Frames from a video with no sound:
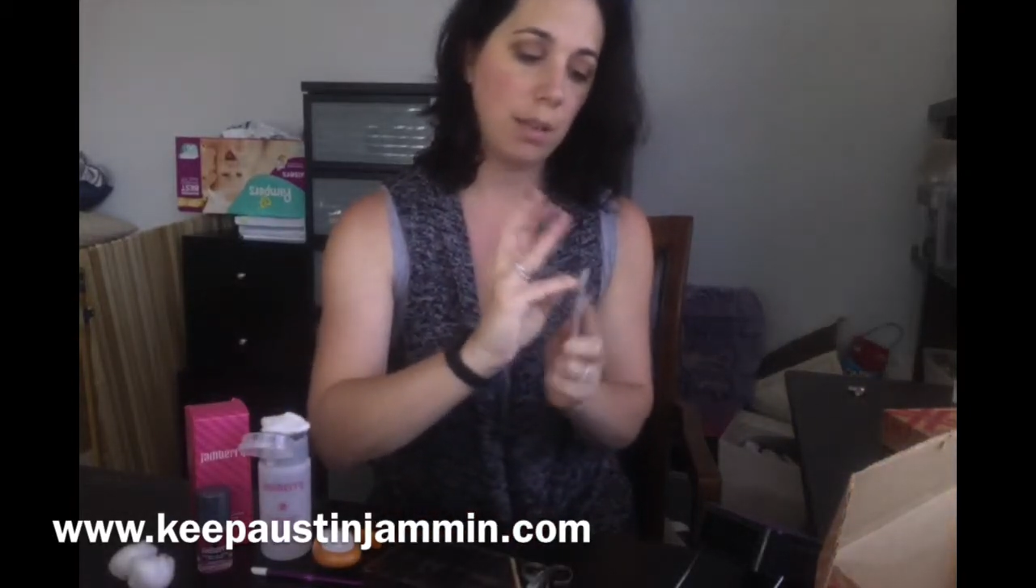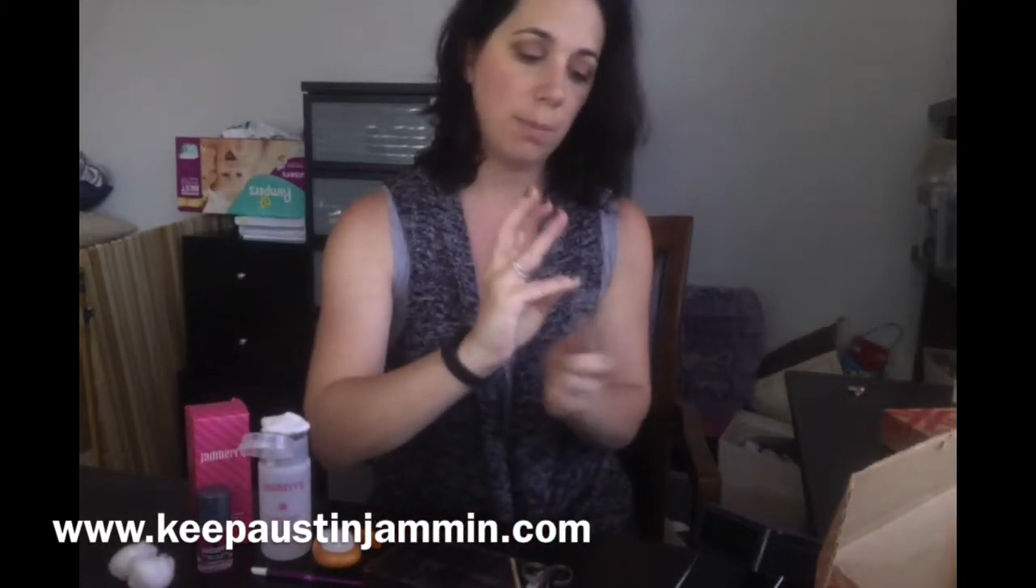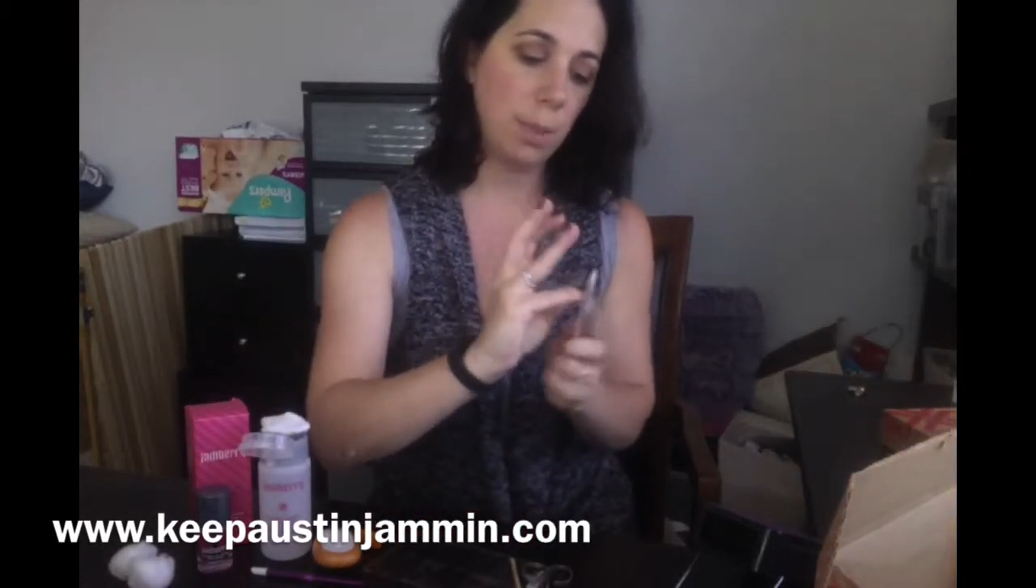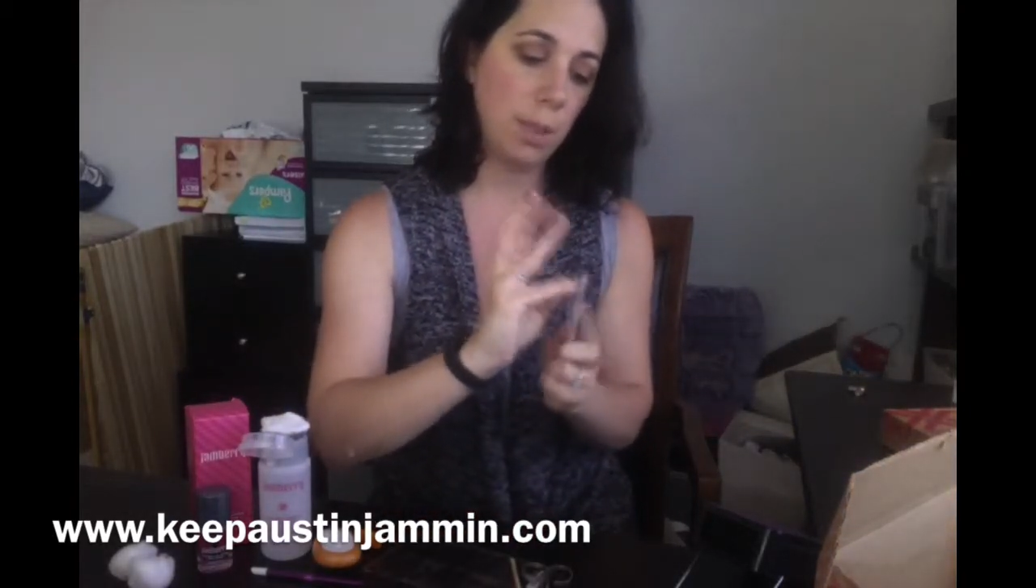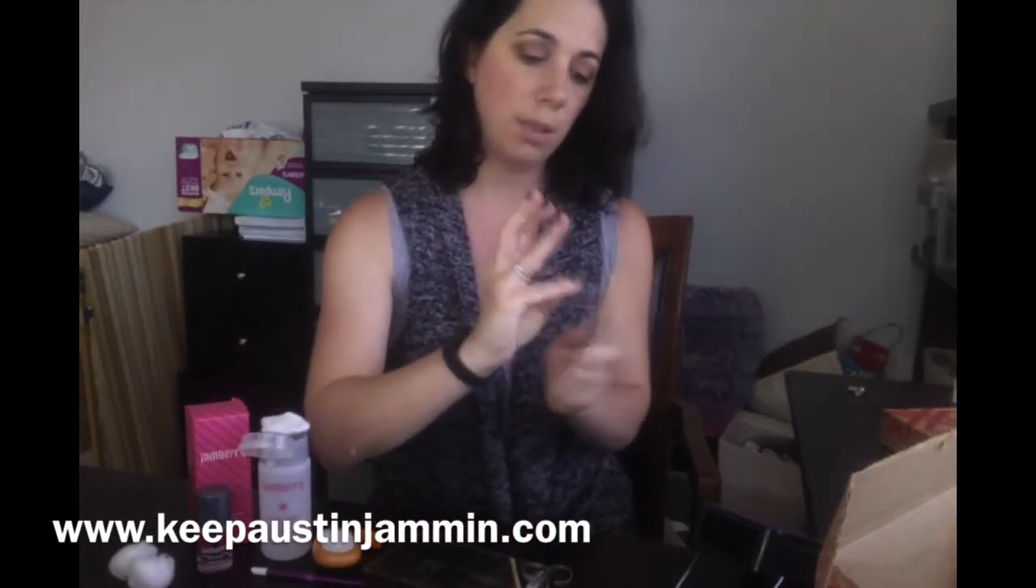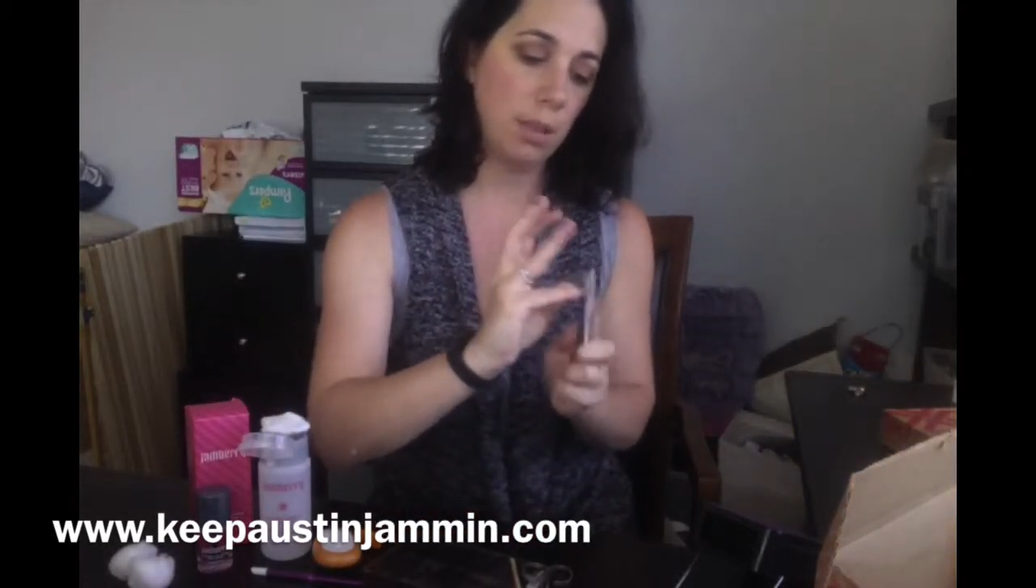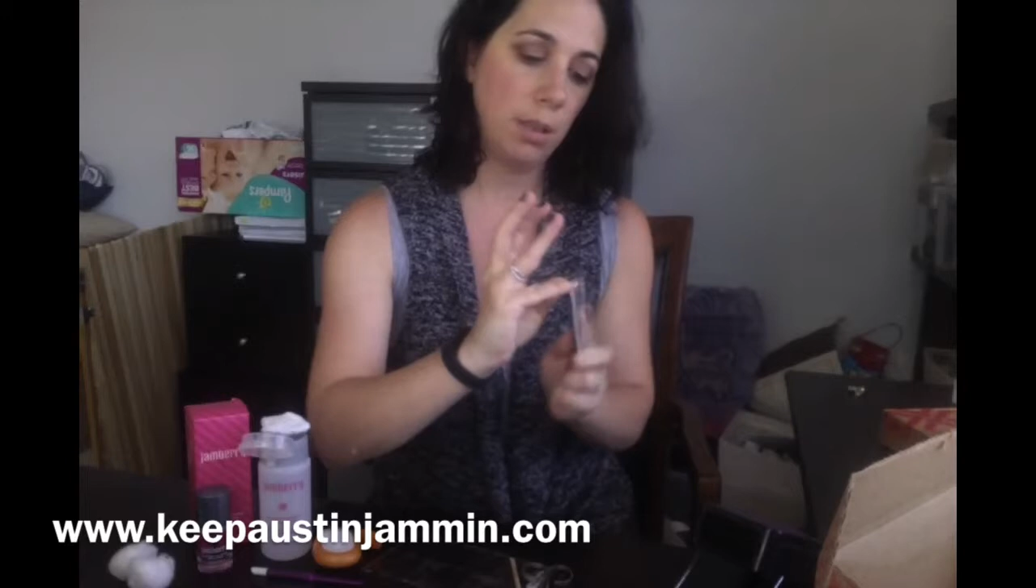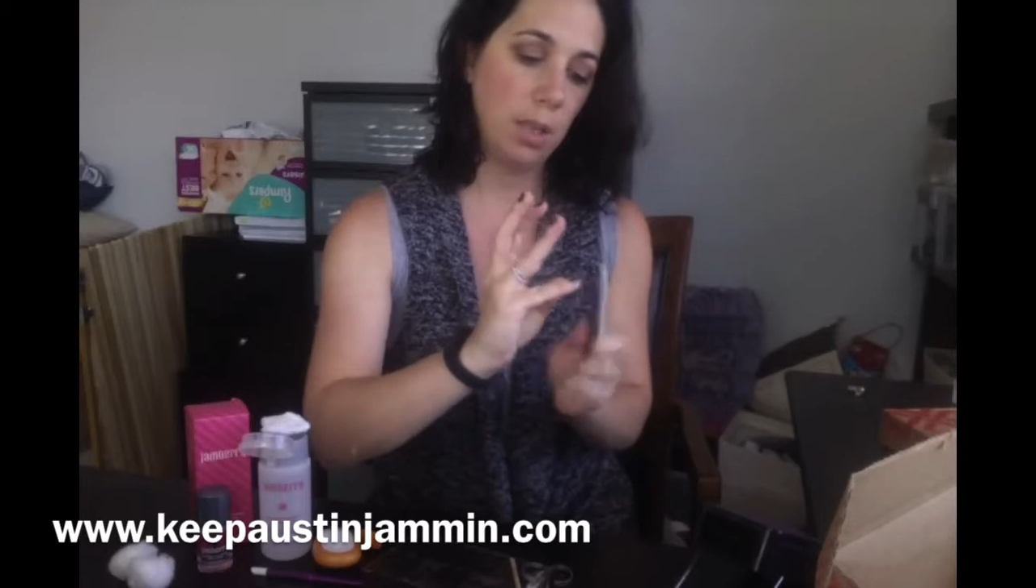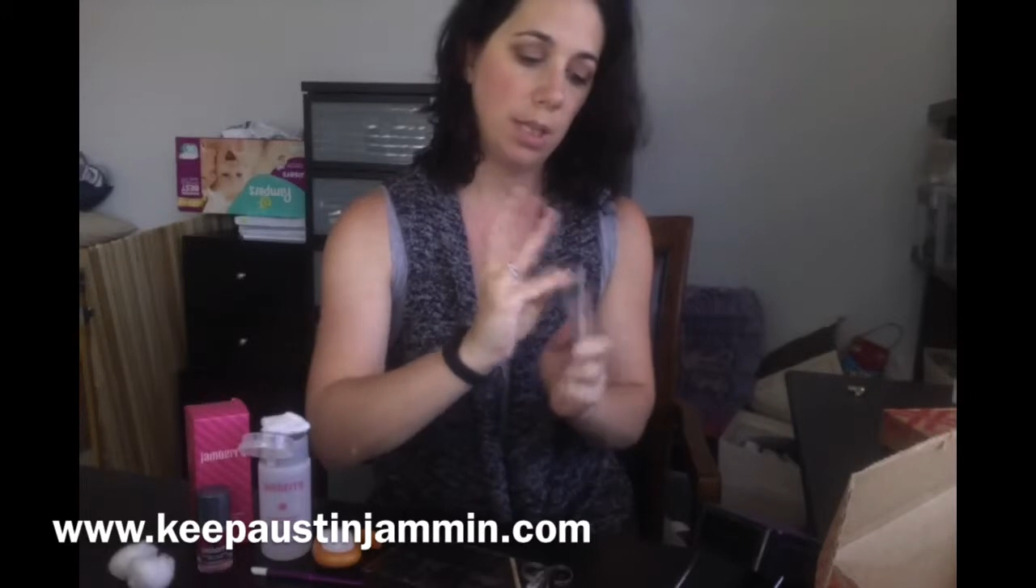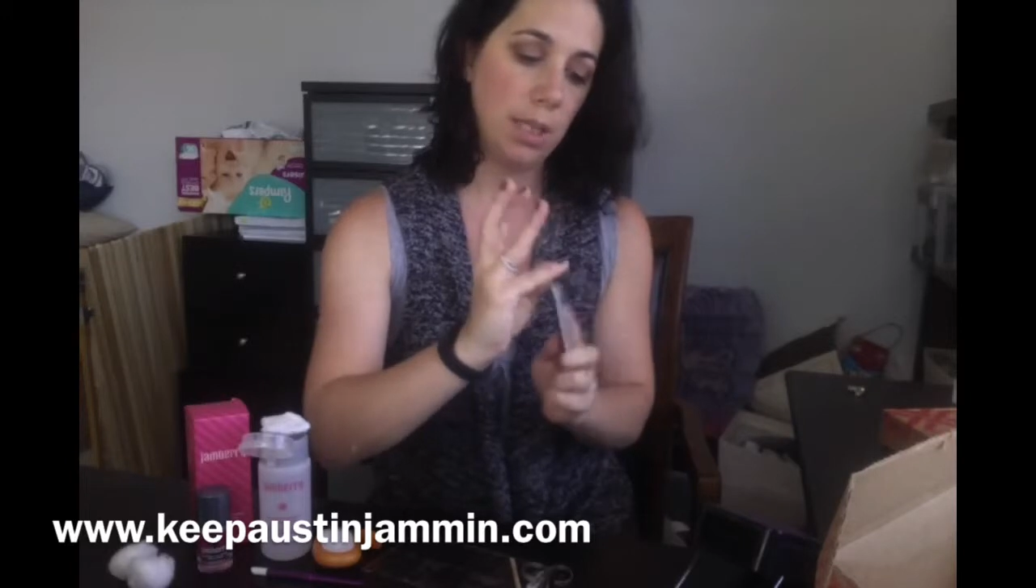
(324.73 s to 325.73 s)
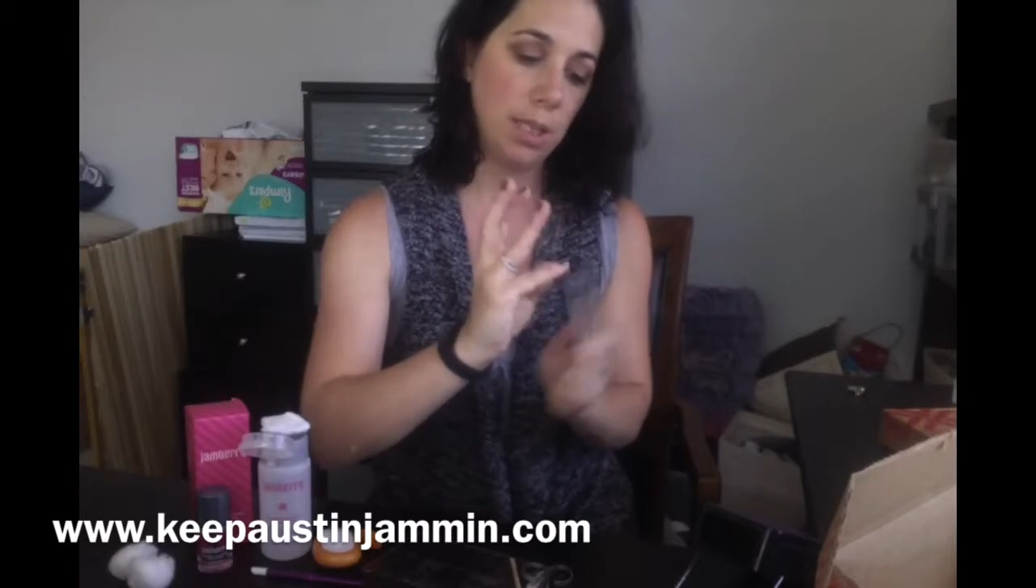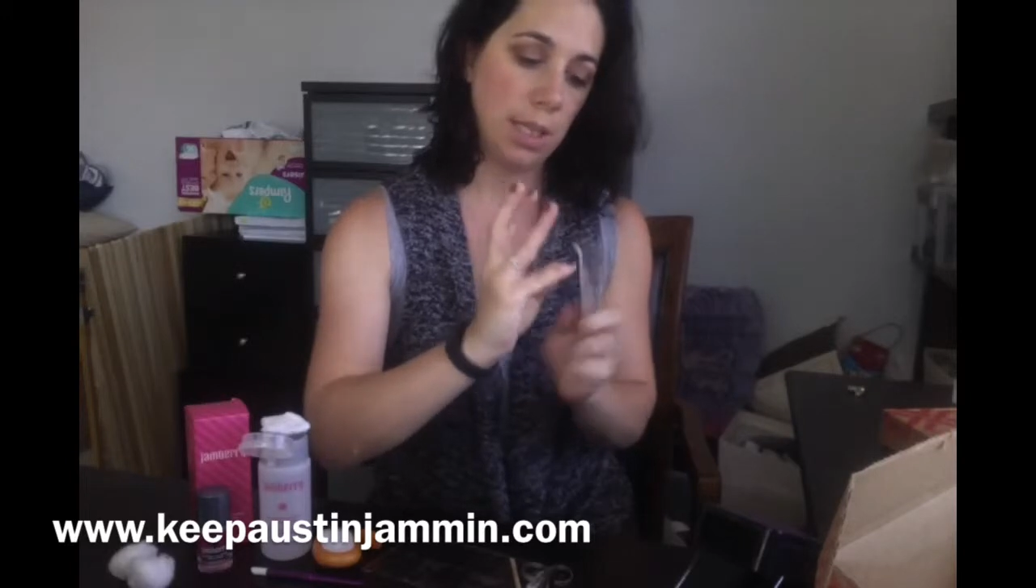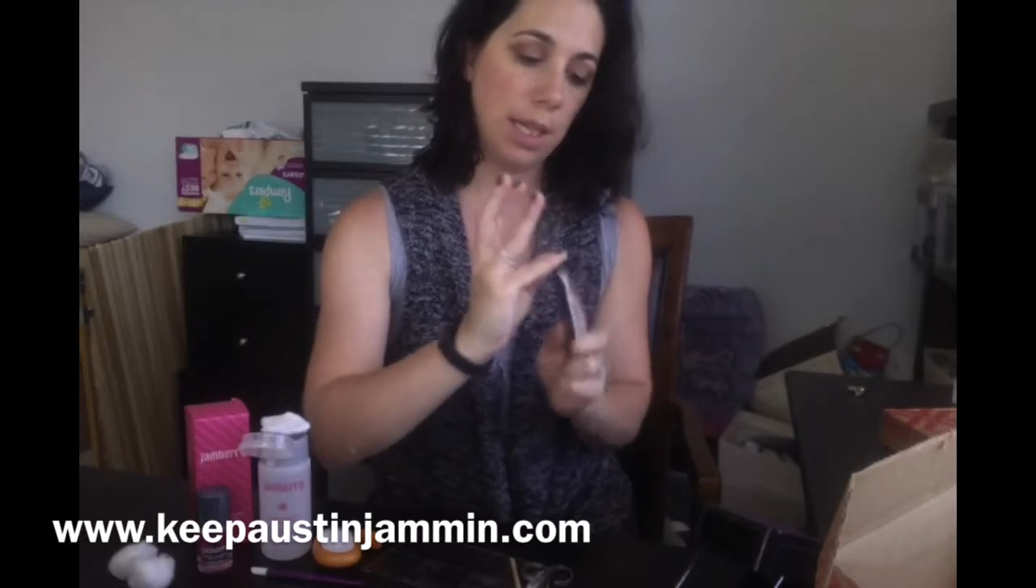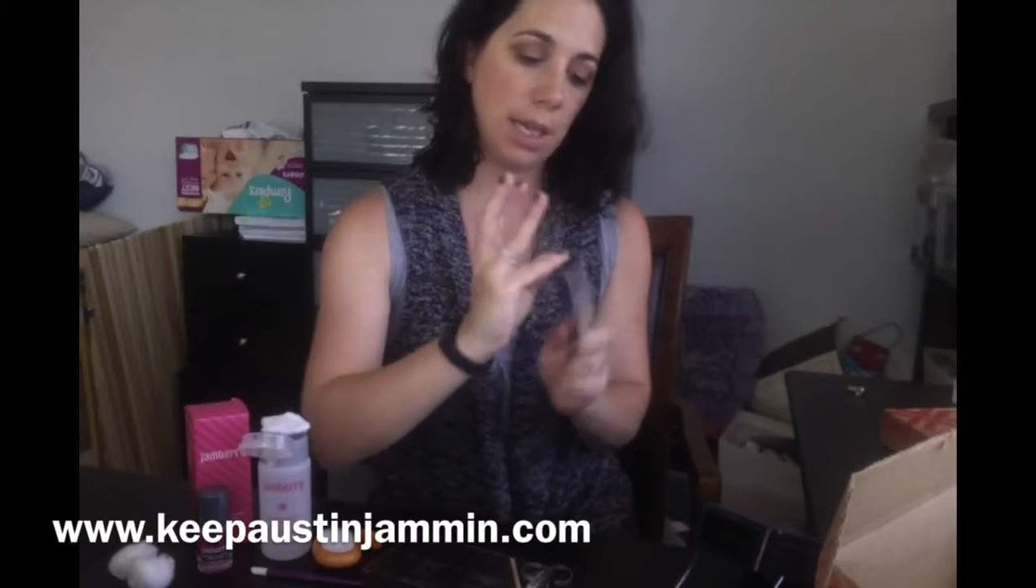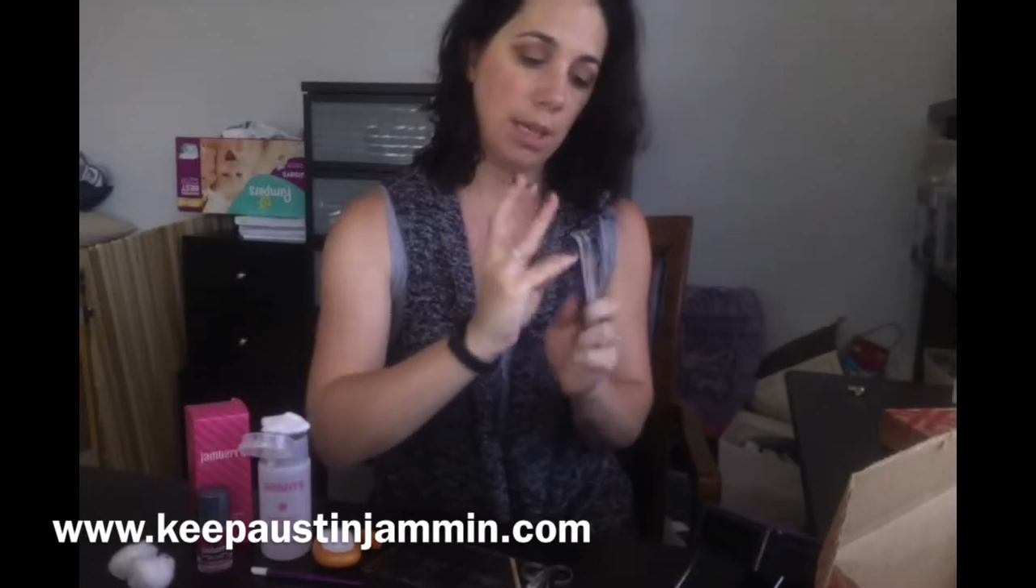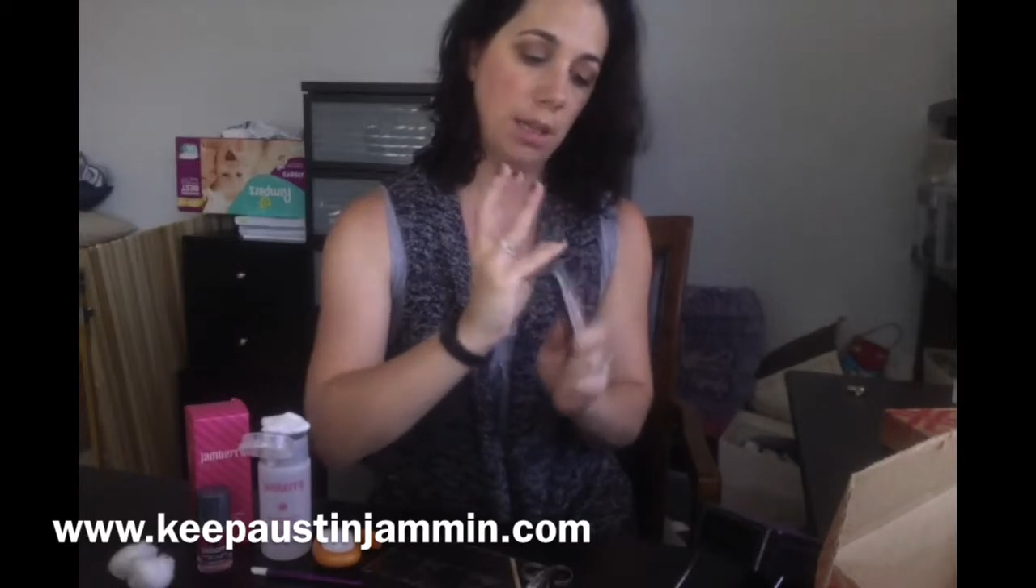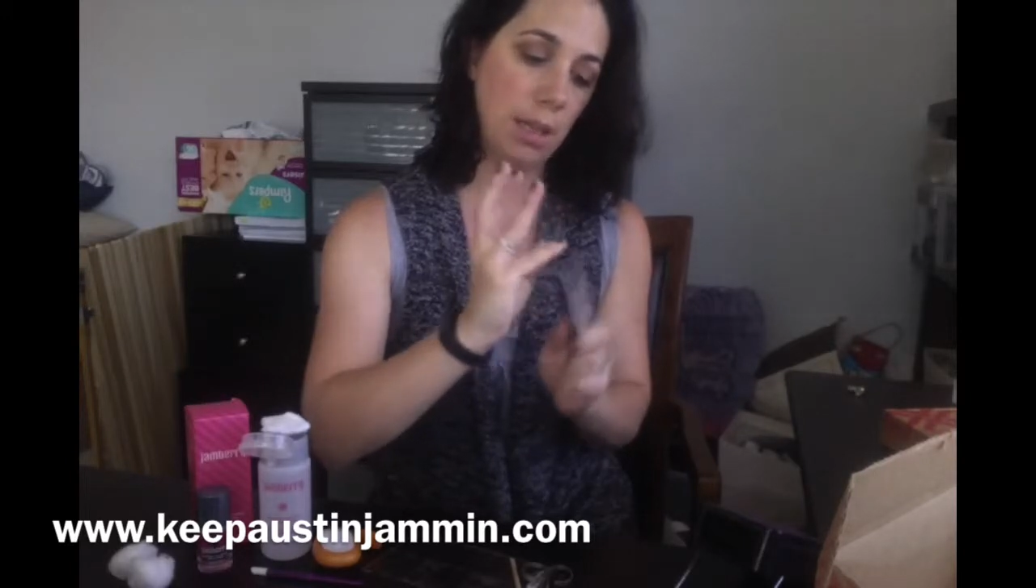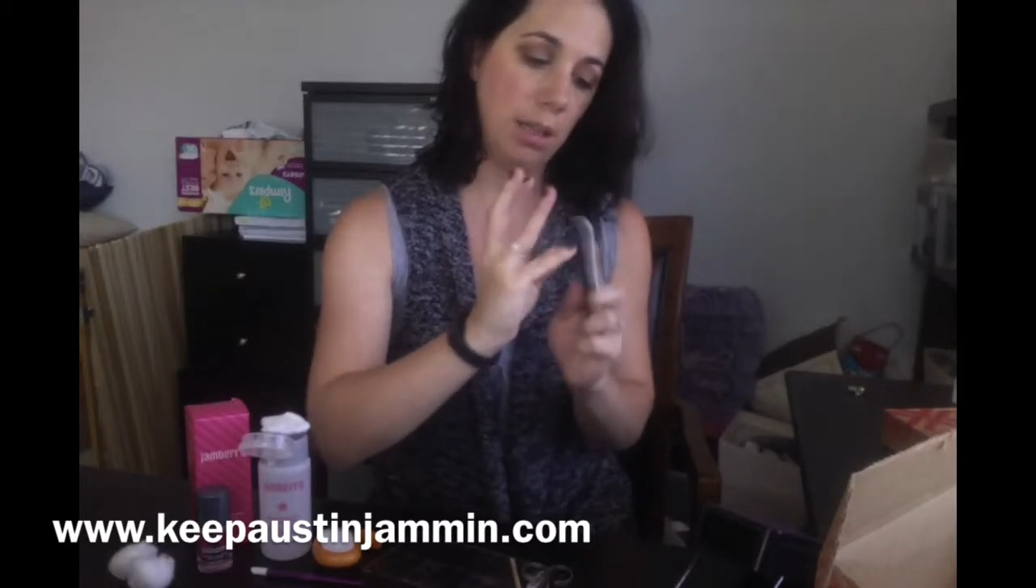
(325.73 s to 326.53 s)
clipper to get